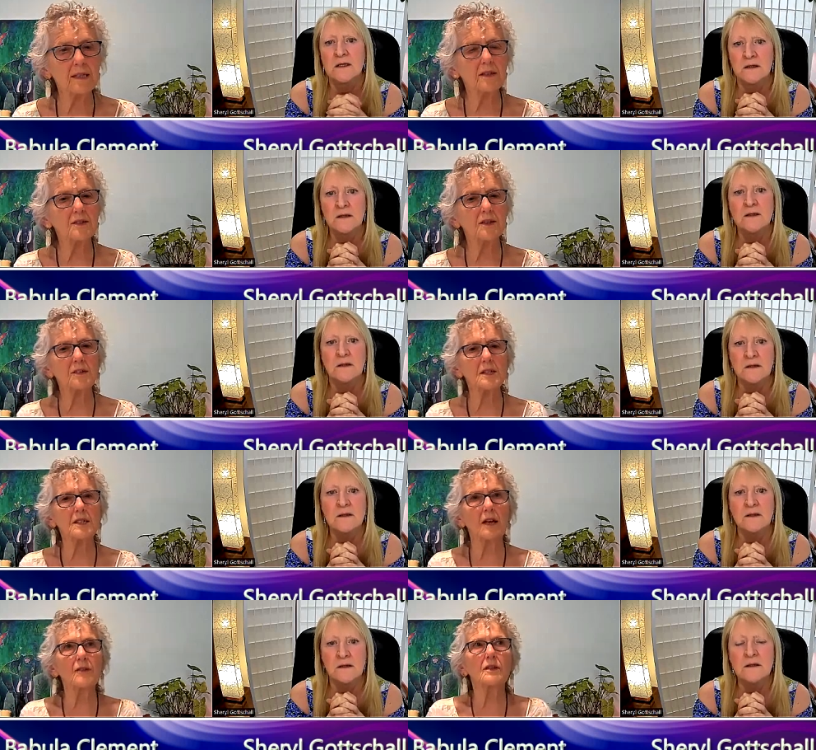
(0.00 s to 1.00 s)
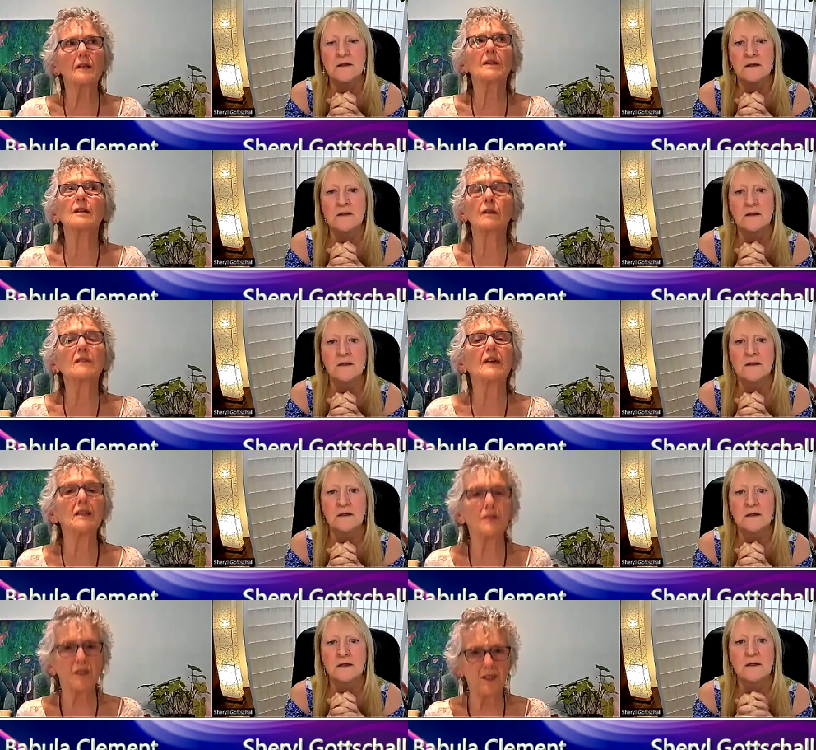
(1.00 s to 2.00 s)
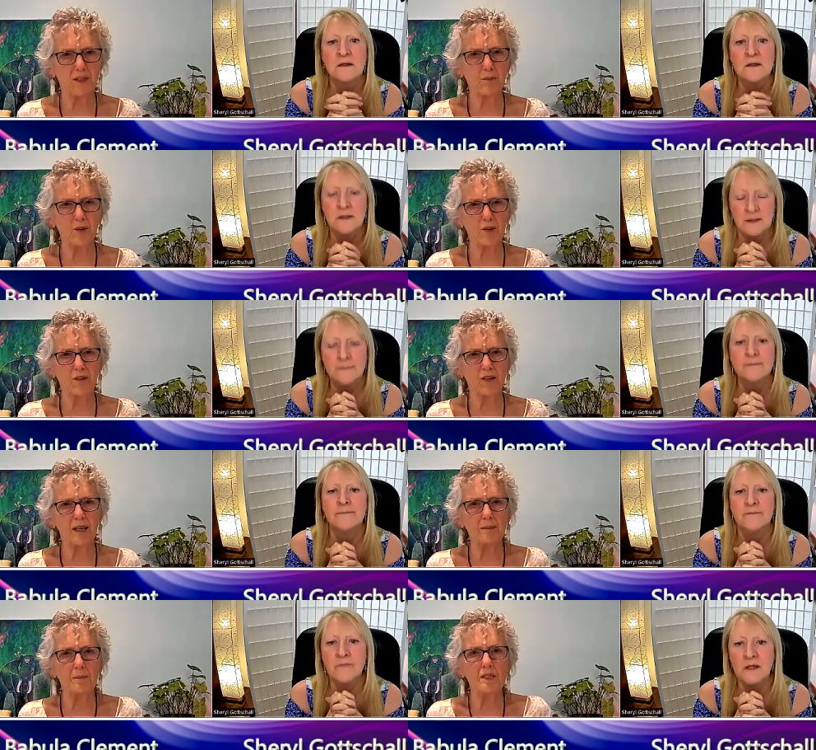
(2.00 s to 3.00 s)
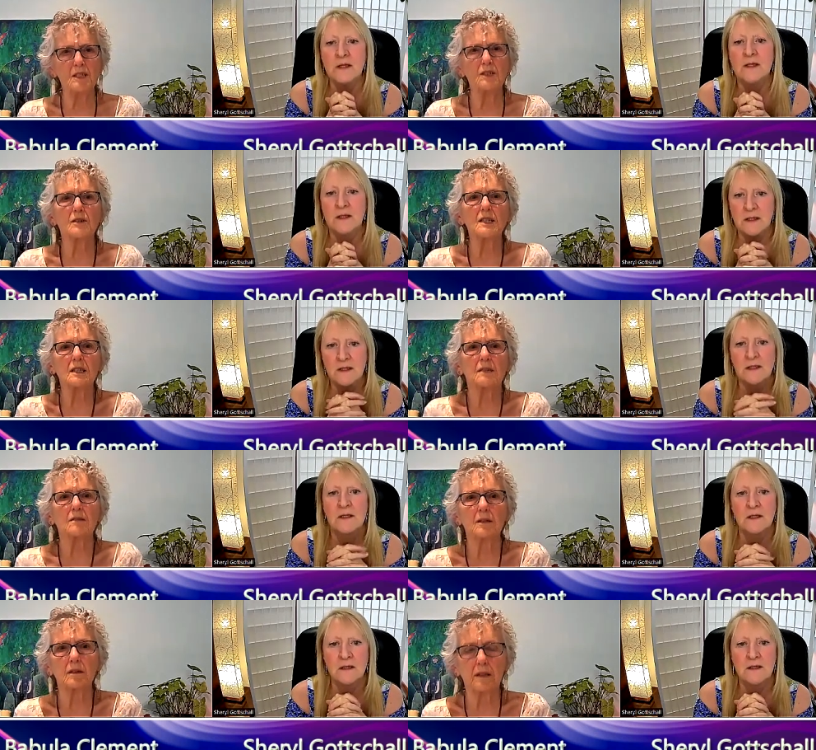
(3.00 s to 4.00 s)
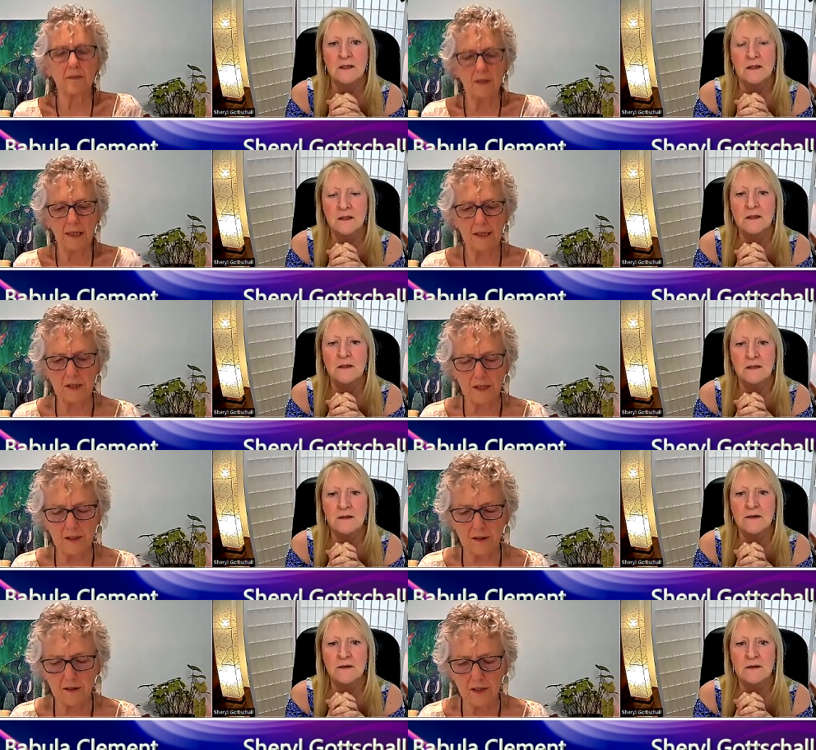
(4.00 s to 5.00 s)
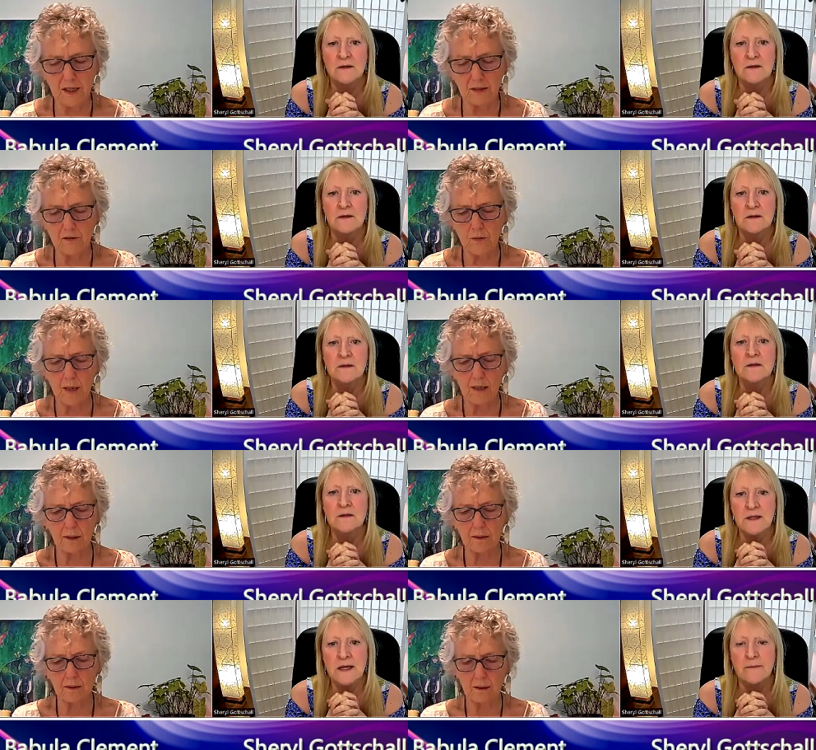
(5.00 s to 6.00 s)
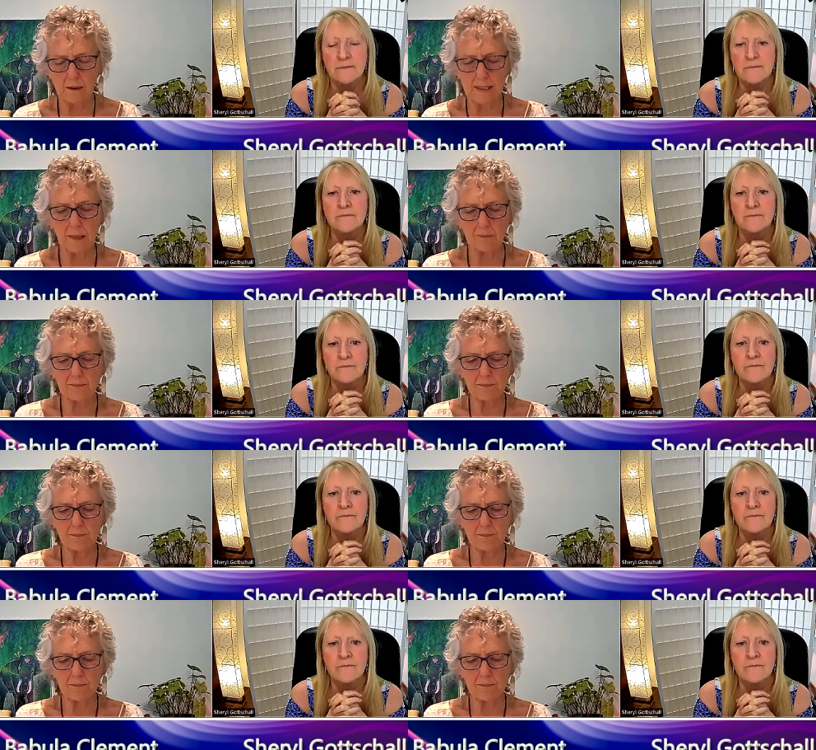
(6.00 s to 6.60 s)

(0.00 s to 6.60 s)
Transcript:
Speaker 1: So the sun's giving a lot of energy to Mercury, and Mercury's you know giving energy to the sun as well. Yeah. Yeah.